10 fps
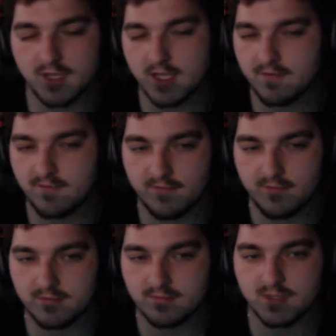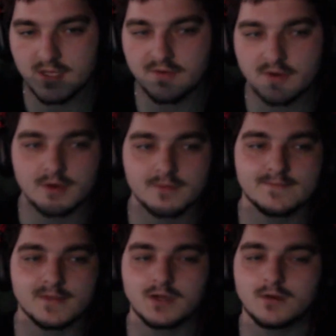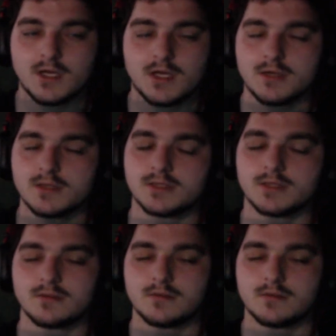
life give her you know hugs and